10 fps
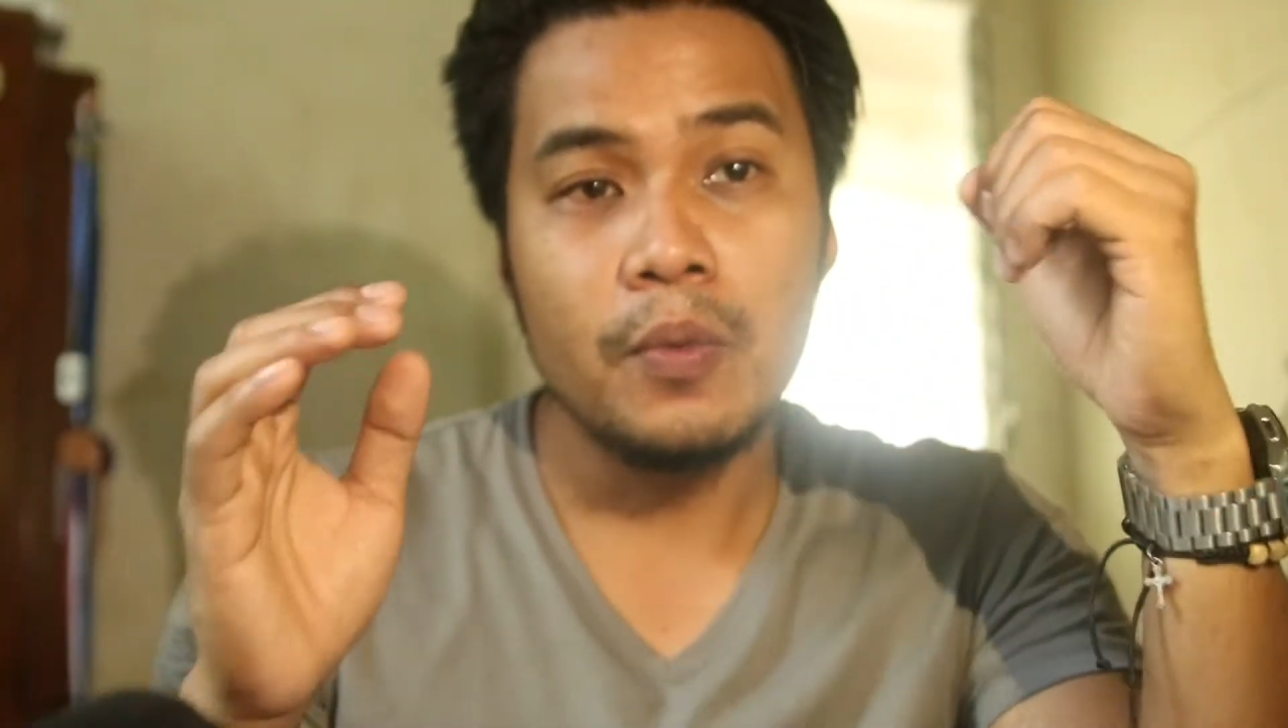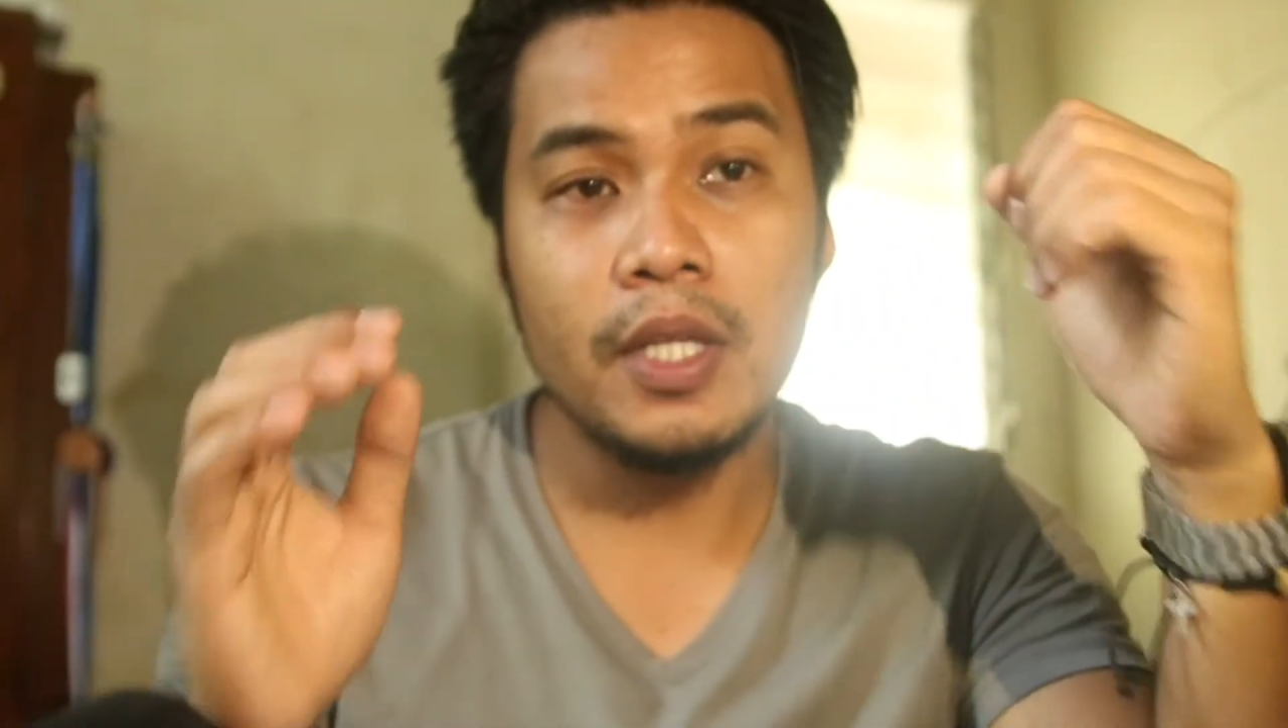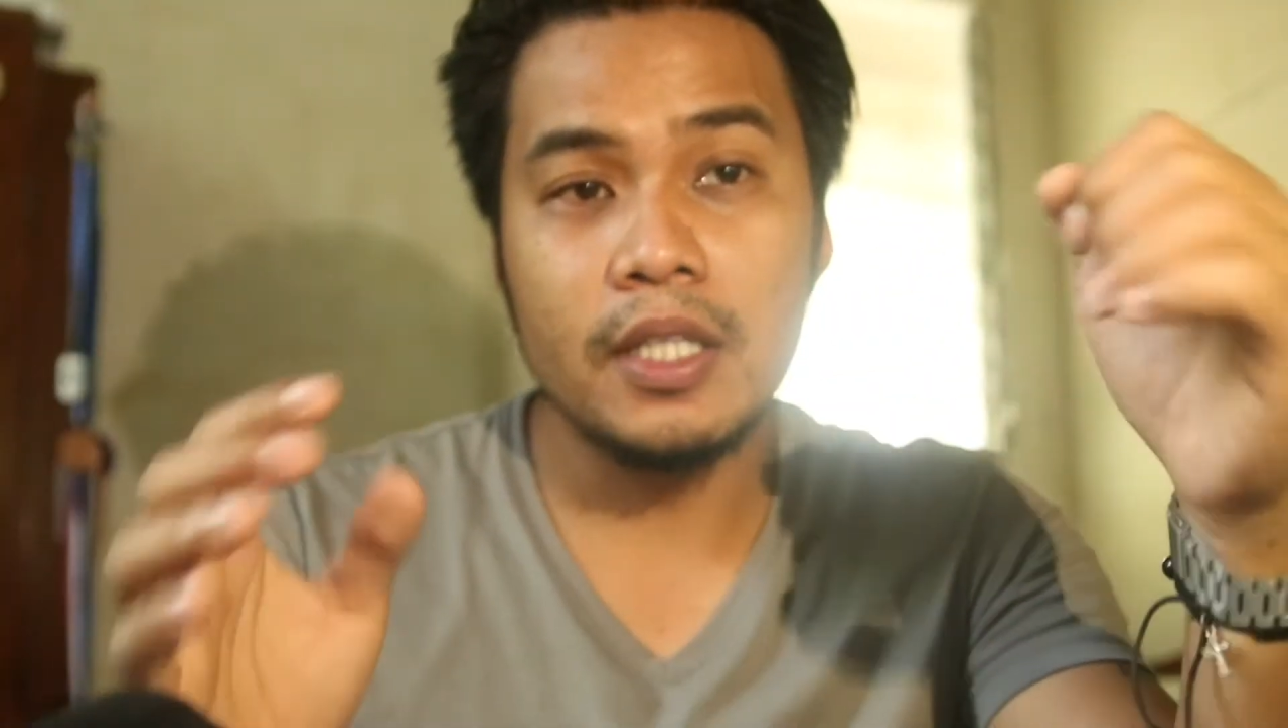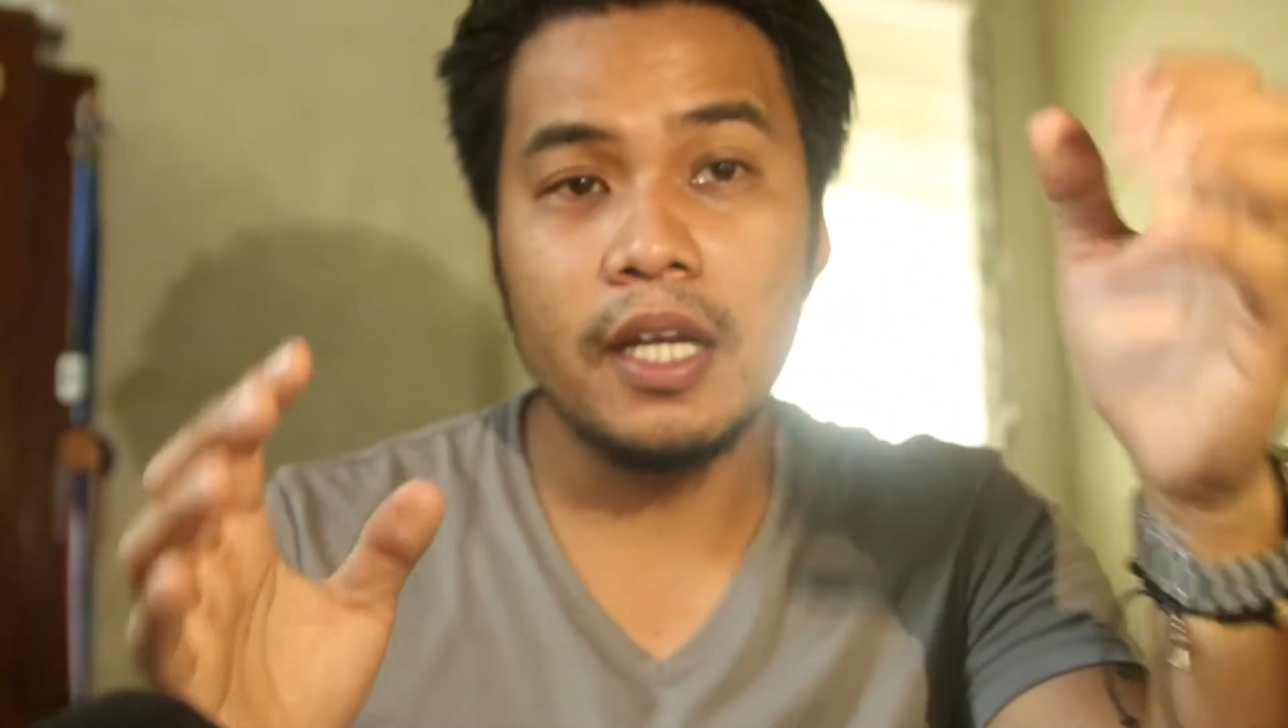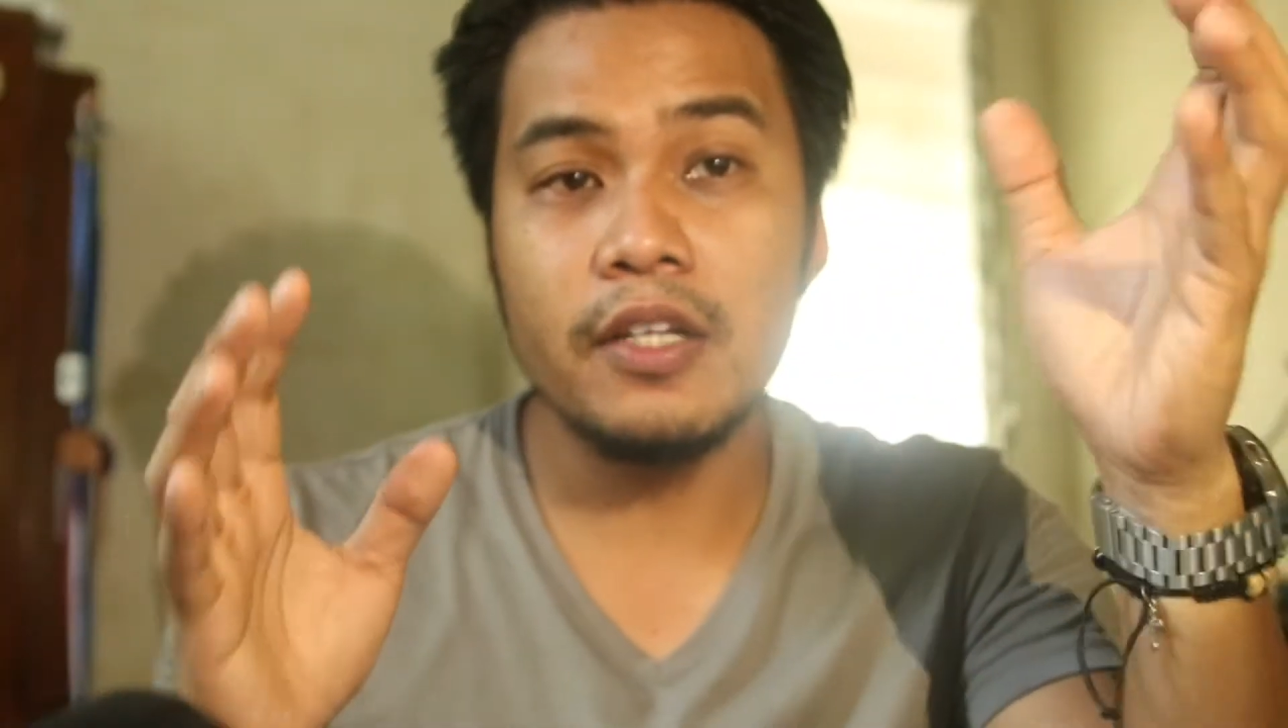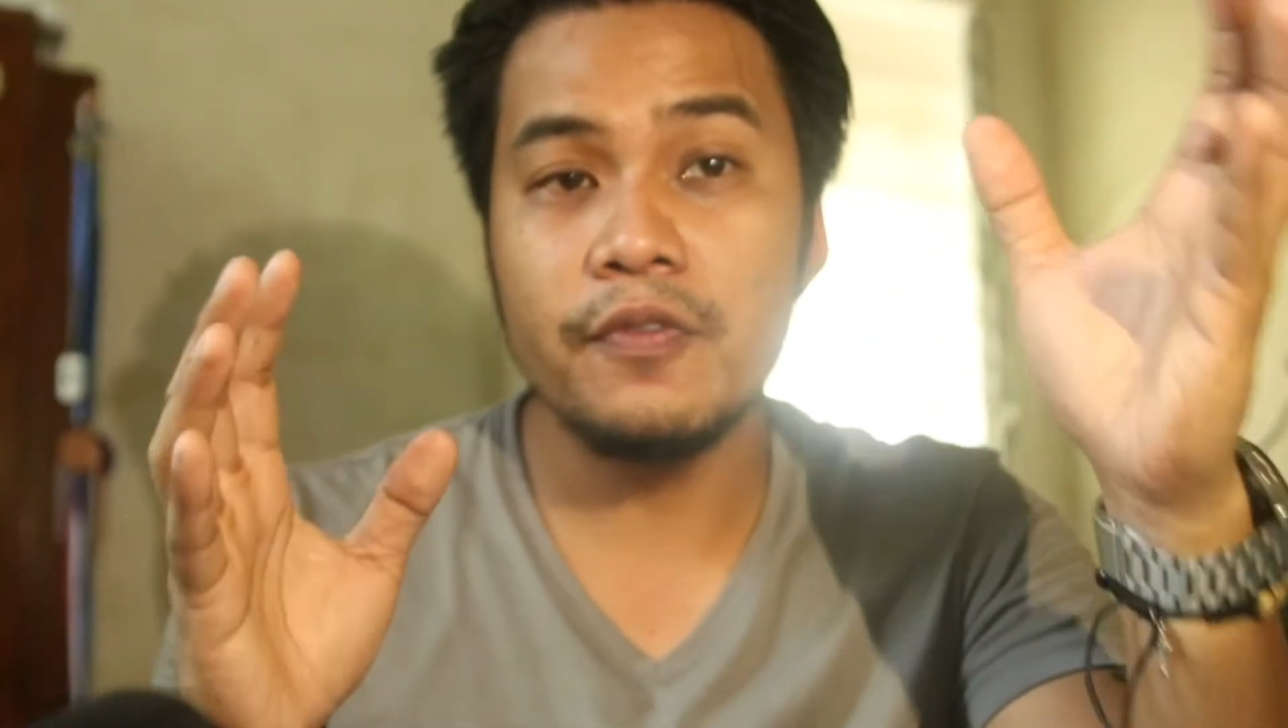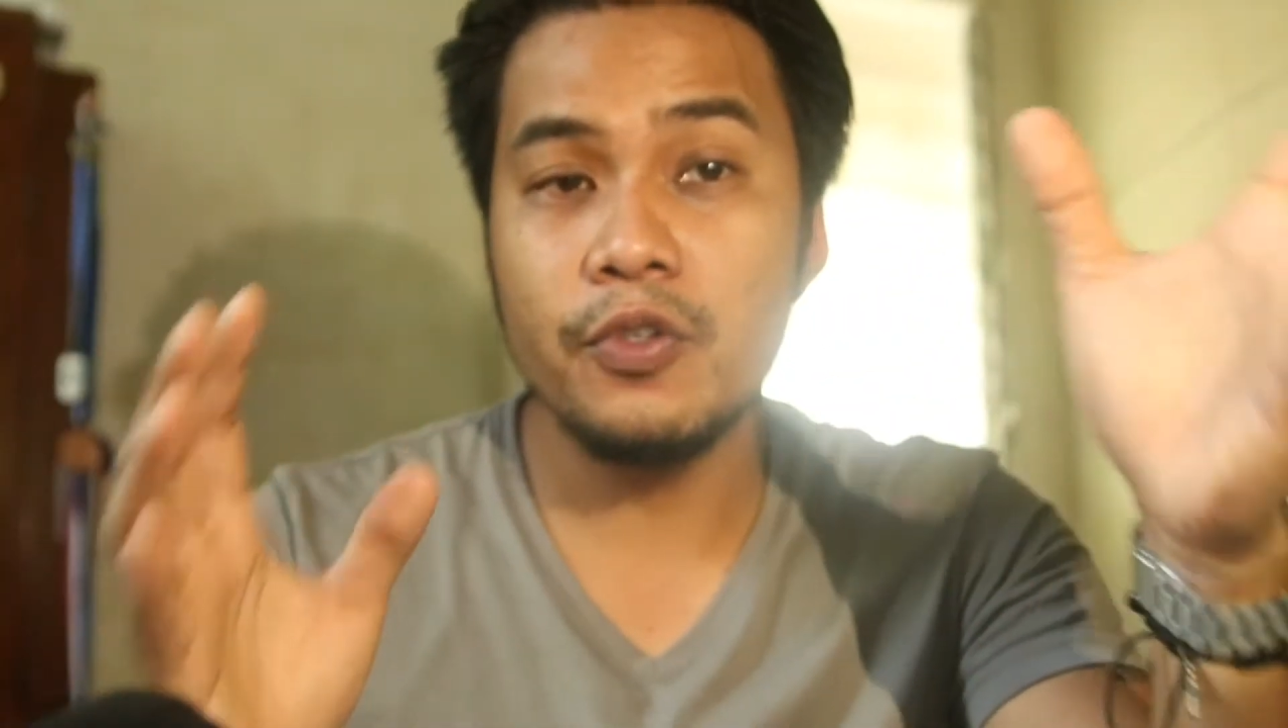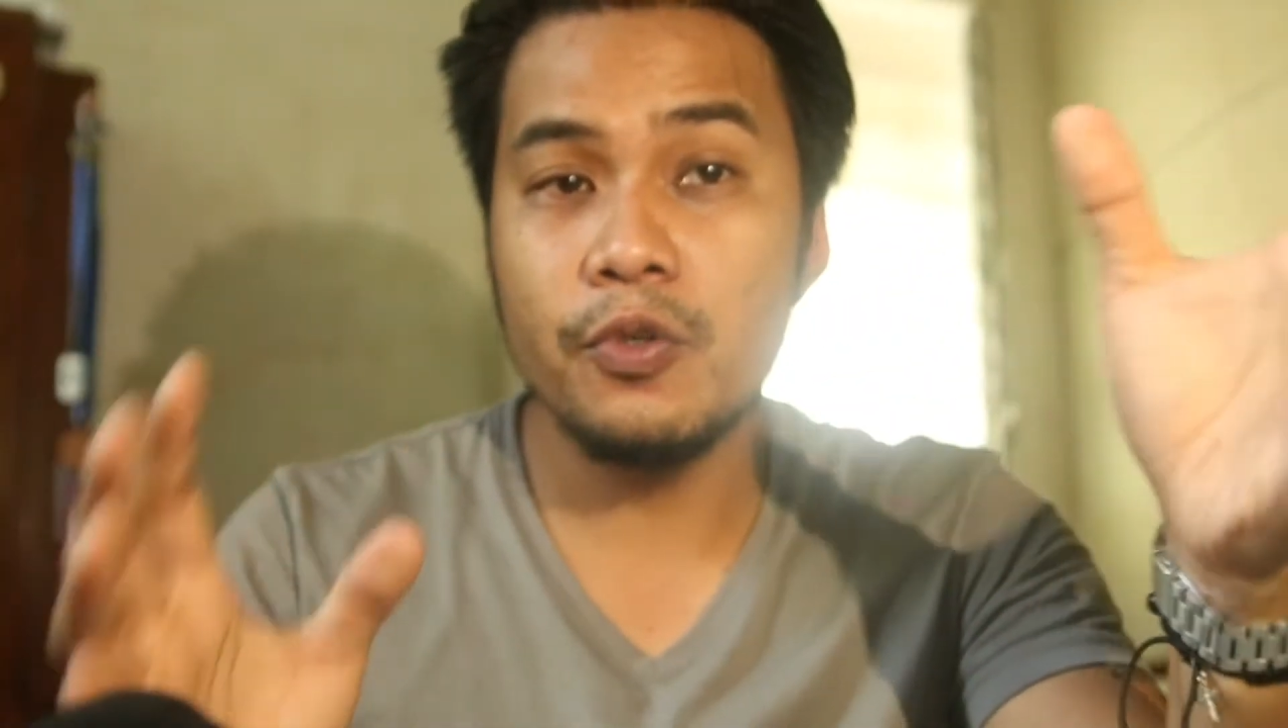with that kind of